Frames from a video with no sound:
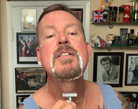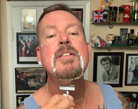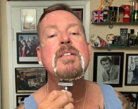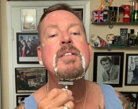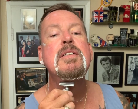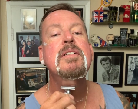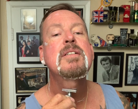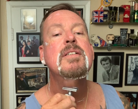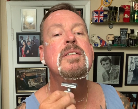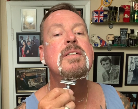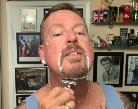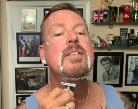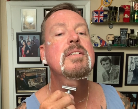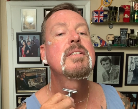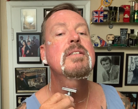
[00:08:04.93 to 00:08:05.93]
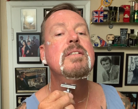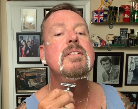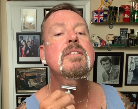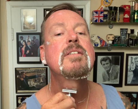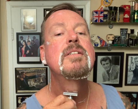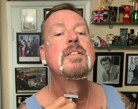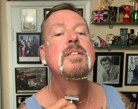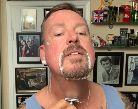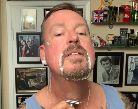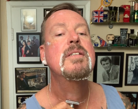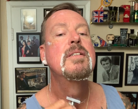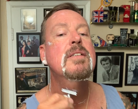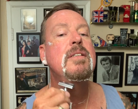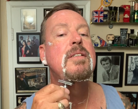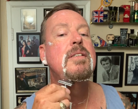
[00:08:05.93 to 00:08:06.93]

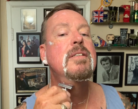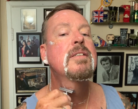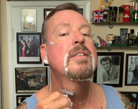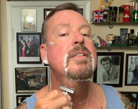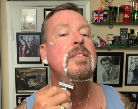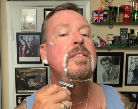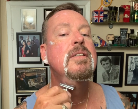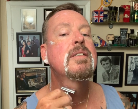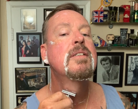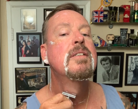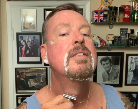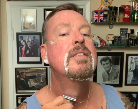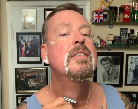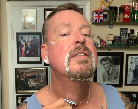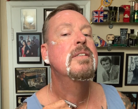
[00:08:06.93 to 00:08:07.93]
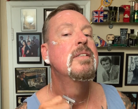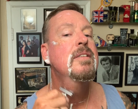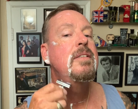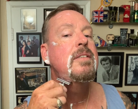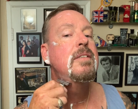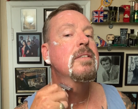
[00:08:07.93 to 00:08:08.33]
(no one is talking)